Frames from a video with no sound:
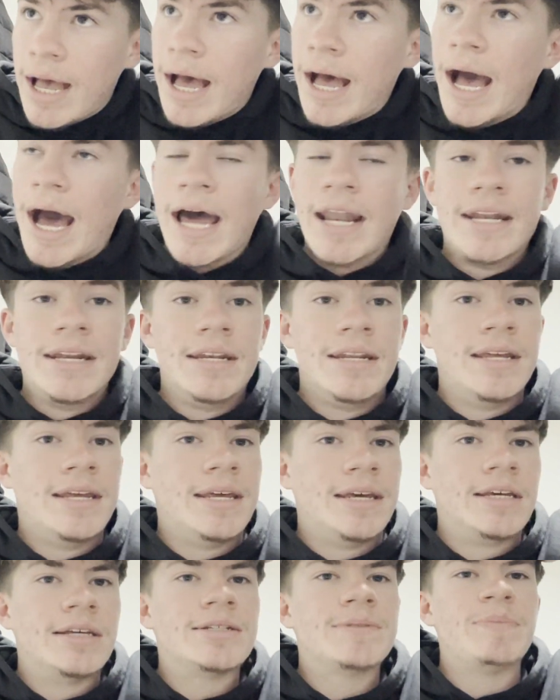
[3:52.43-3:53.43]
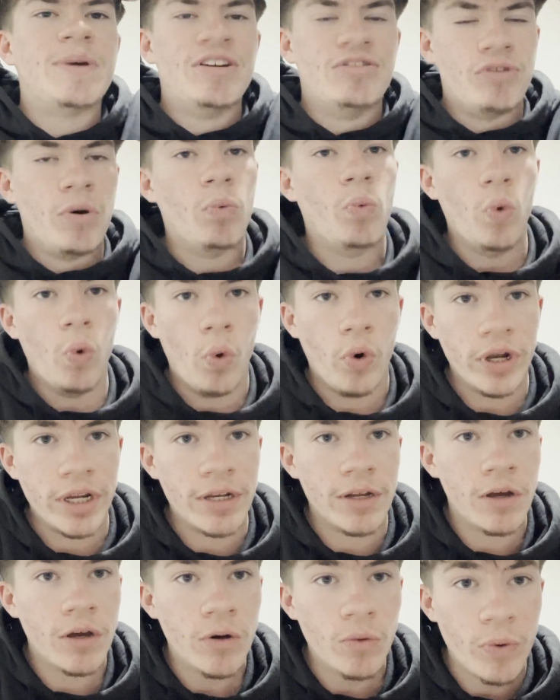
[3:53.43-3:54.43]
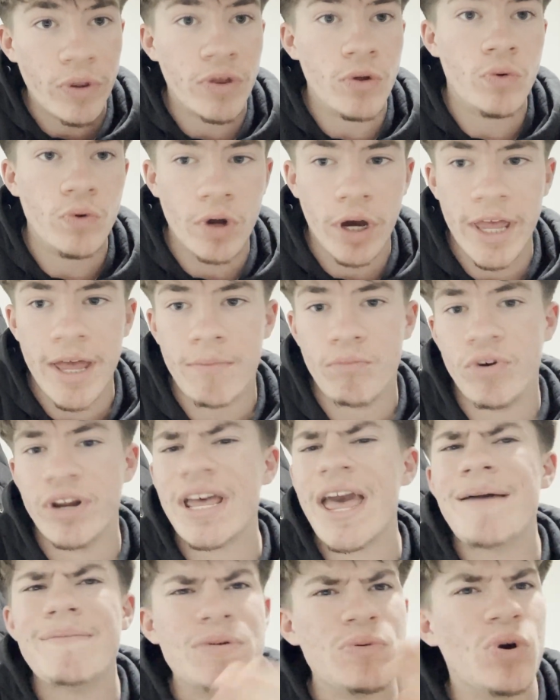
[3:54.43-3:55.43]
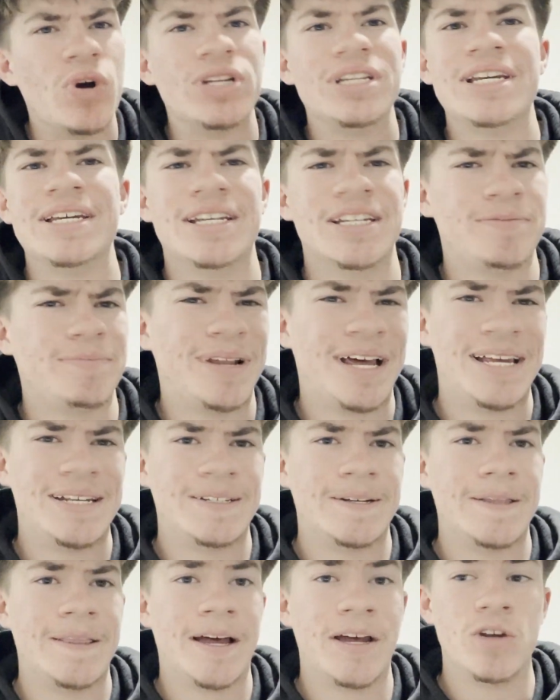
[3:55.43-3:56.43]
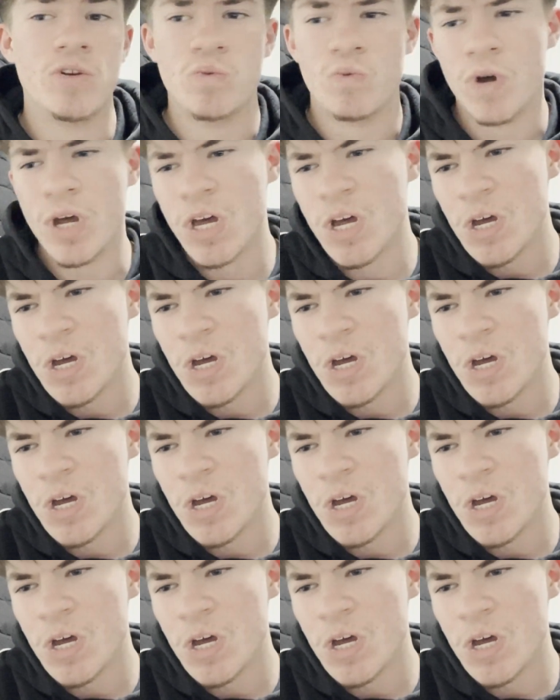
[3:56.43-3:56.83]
and it's been rewarded with Unai Emery, Martinez, players like that who,